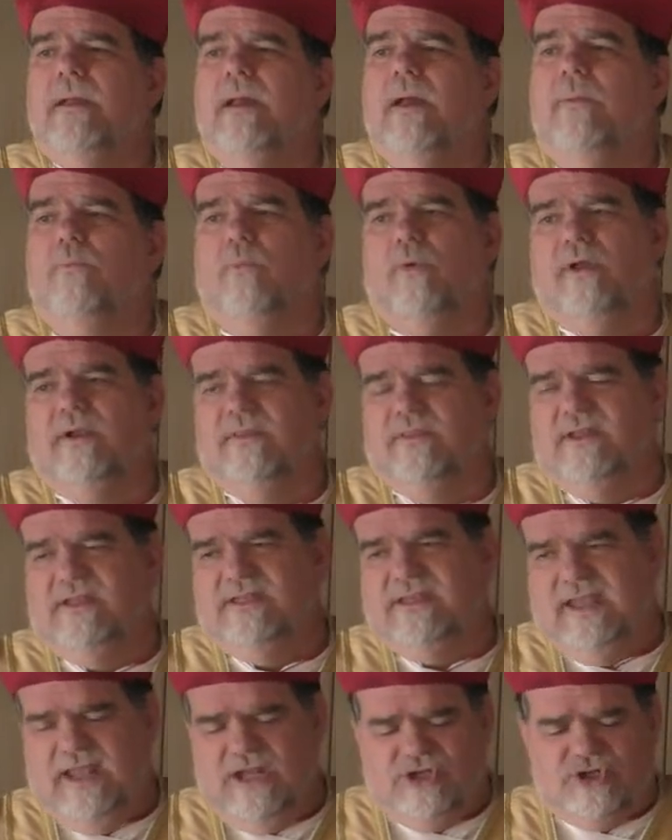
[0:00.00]
And one of the
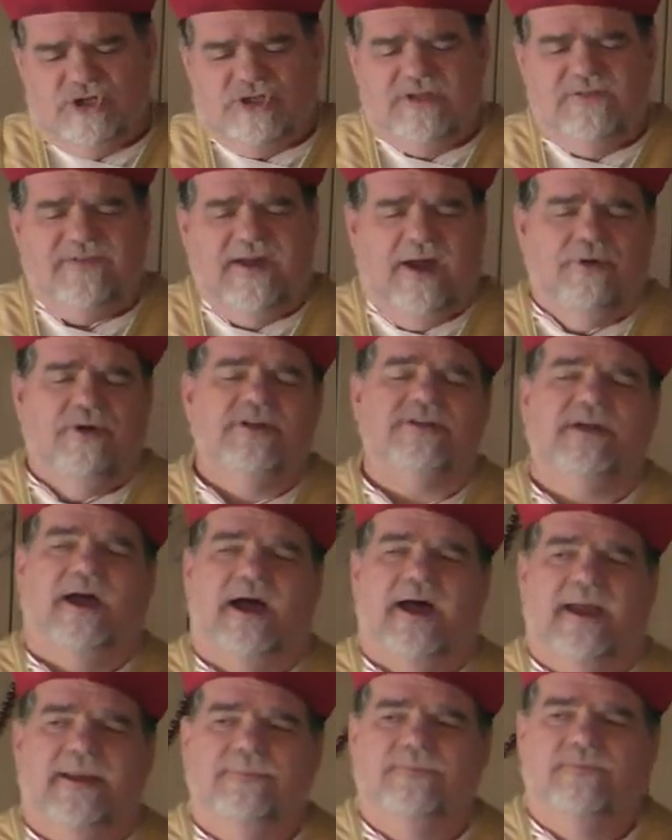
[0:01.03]
dangers of our
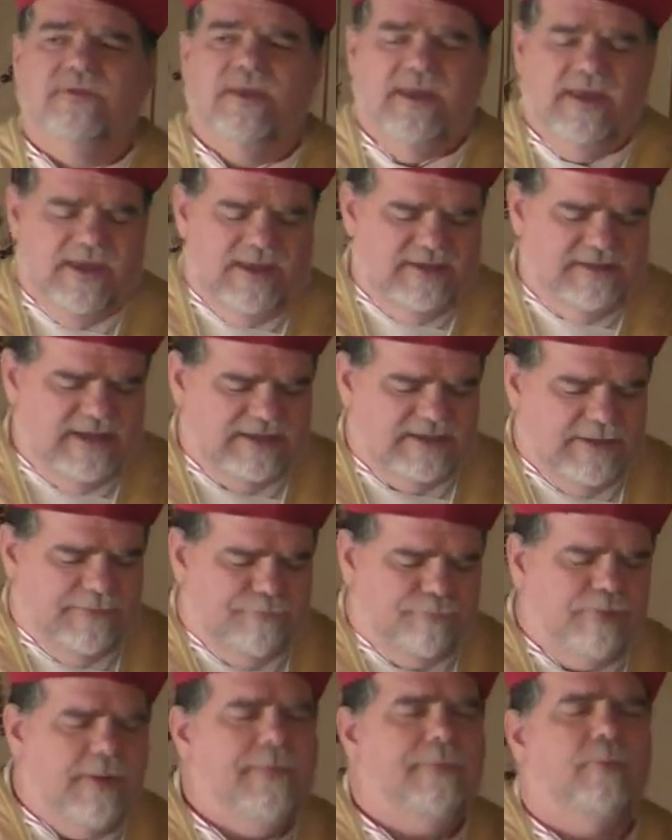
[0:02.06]
times is that the
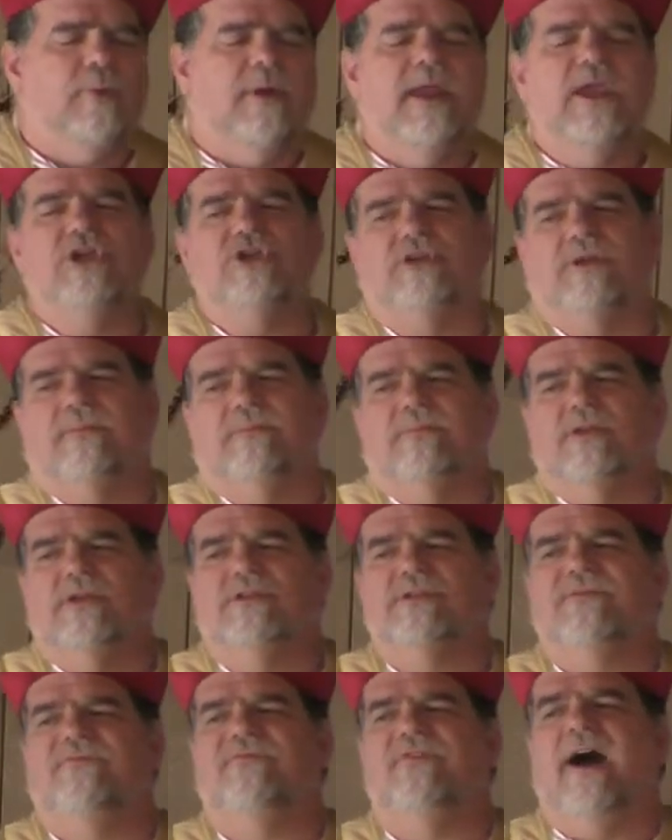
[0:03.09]
preparation,
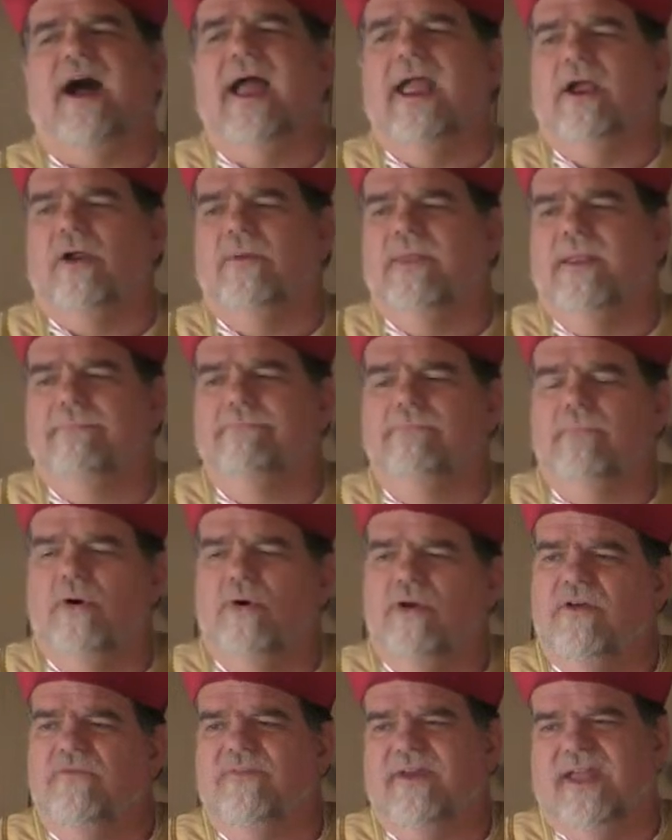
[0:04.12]
this fire that
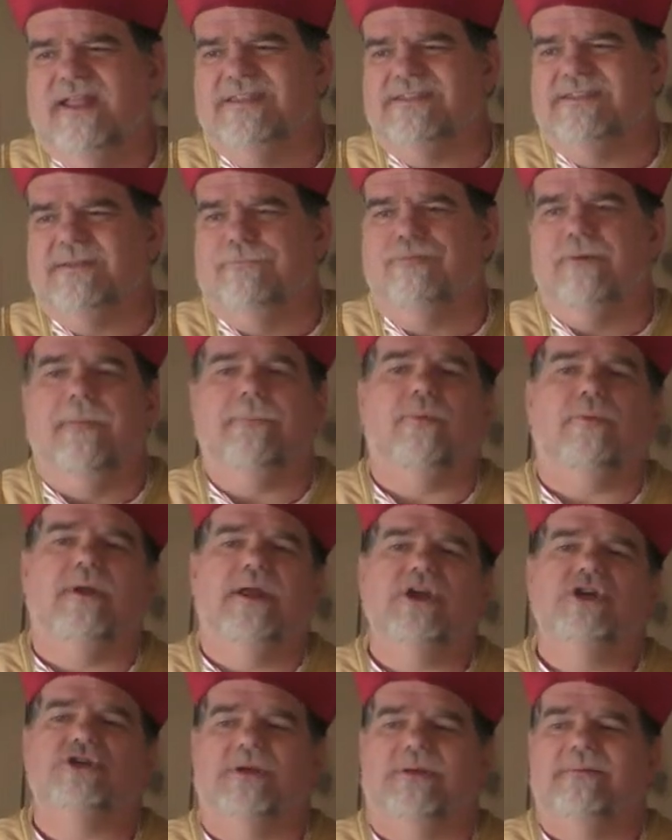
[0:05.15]
motivates the
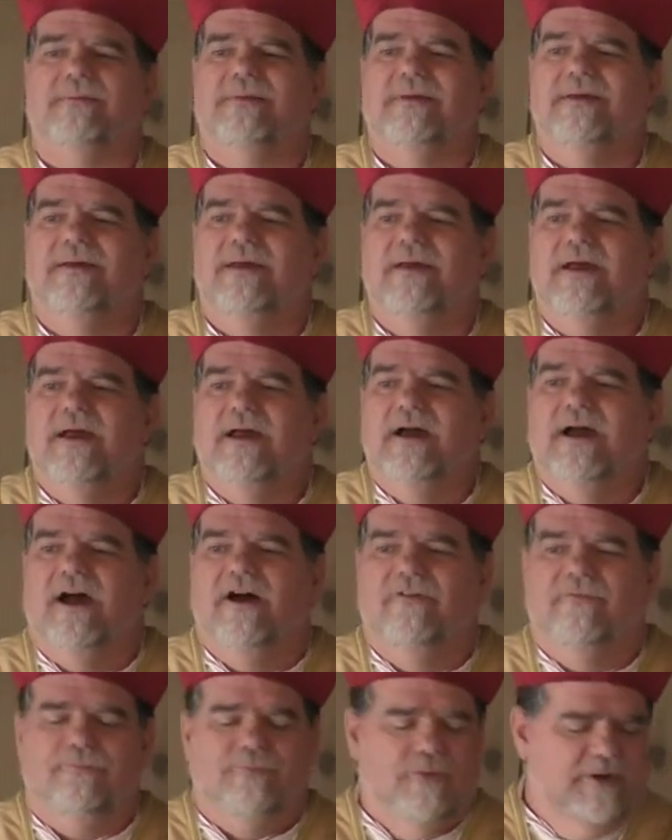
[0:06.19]
preparation,
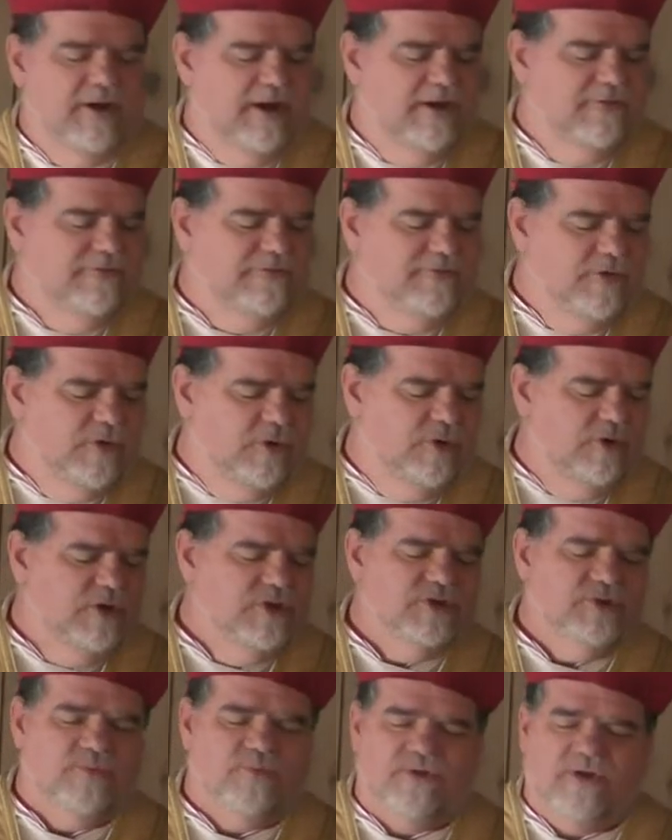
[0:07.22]
of putting food
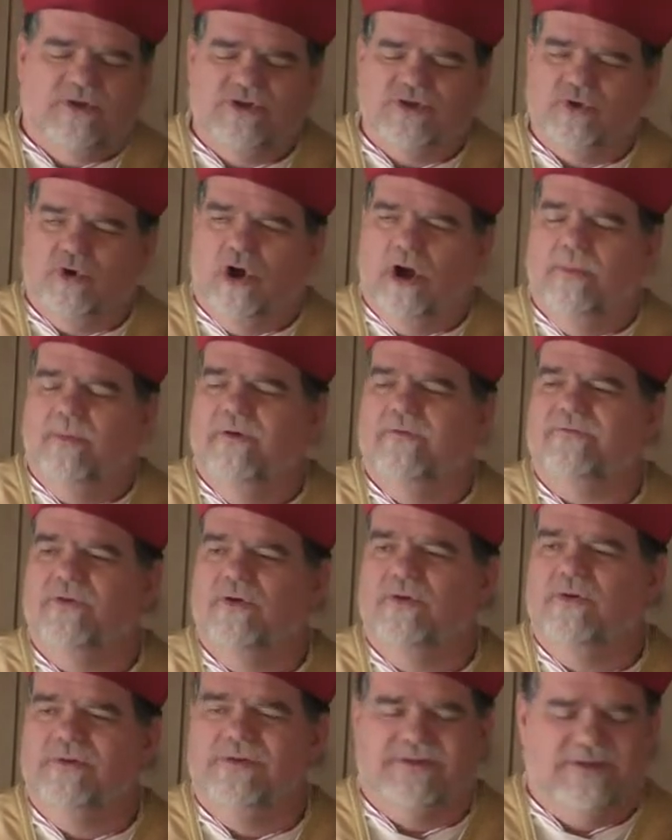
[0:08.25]
and storable
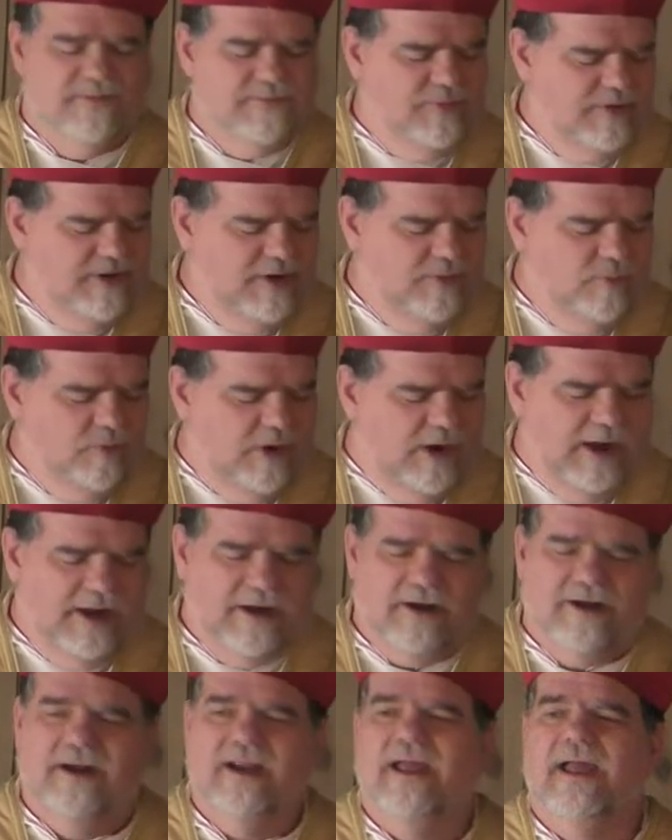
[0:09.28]
foods and putting
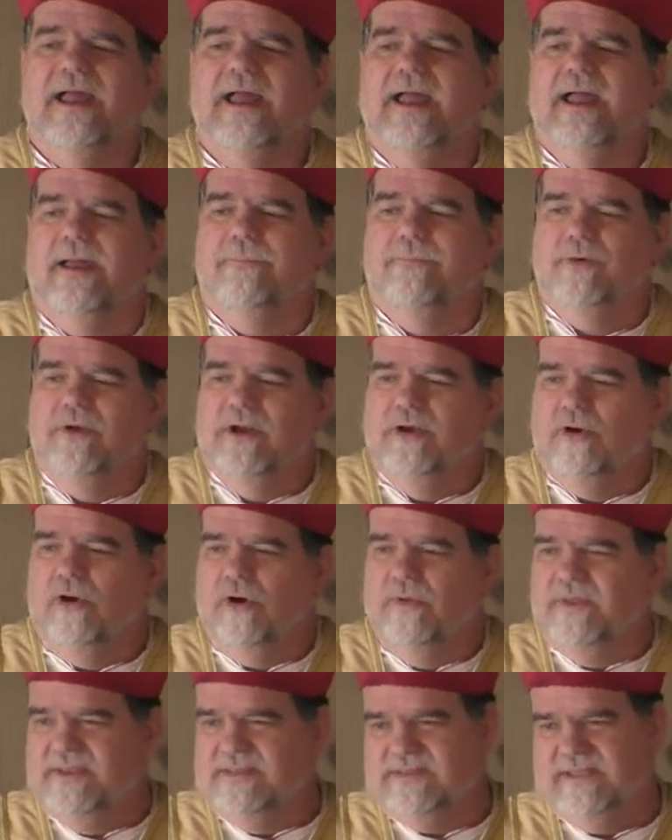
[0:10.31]
water and putting
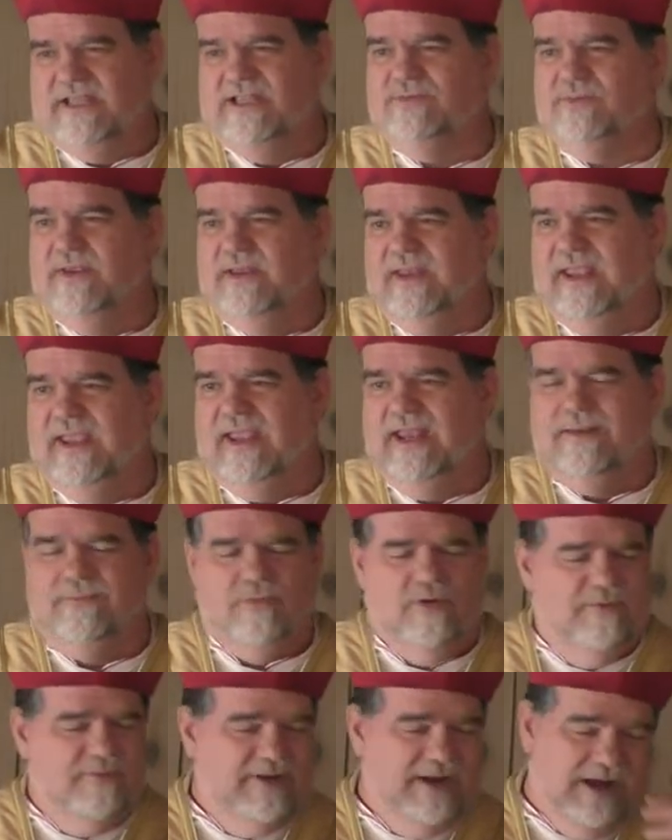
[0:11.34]
all these things we need,
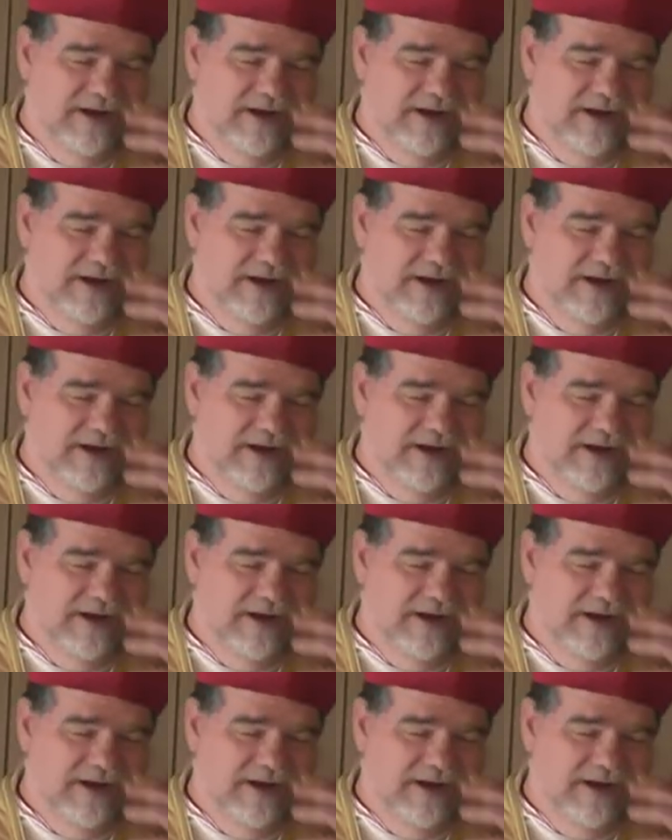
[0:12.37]
moving